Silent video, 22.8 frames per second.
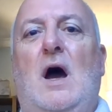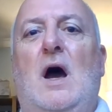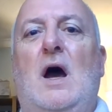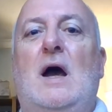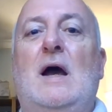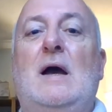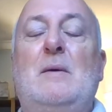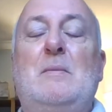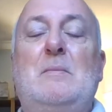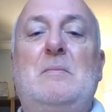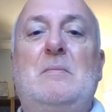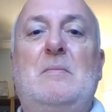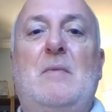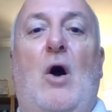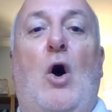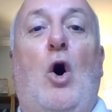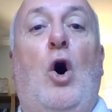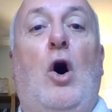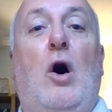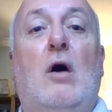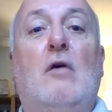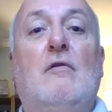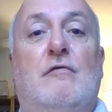
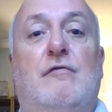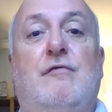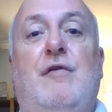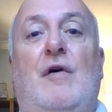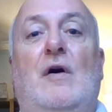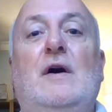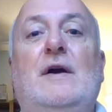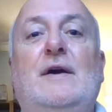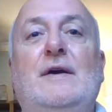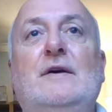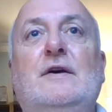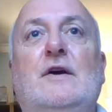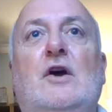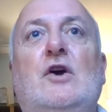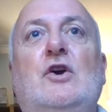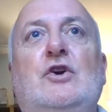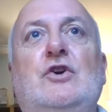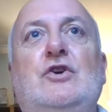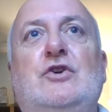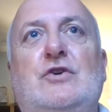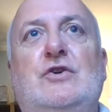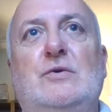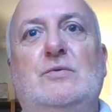via
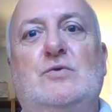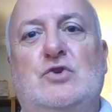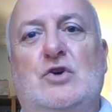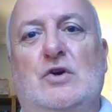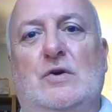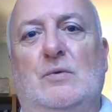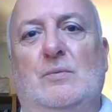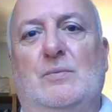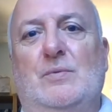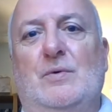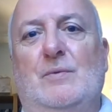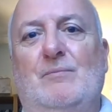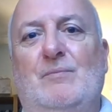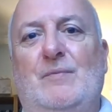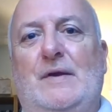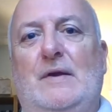YouTube.